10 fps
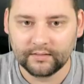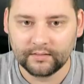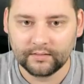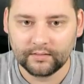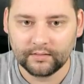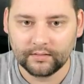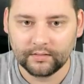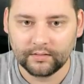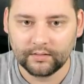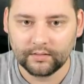
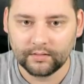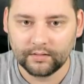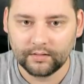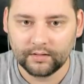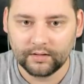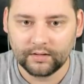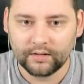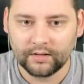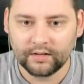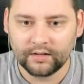
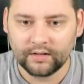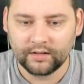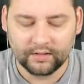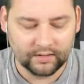No one is speaking in this clip.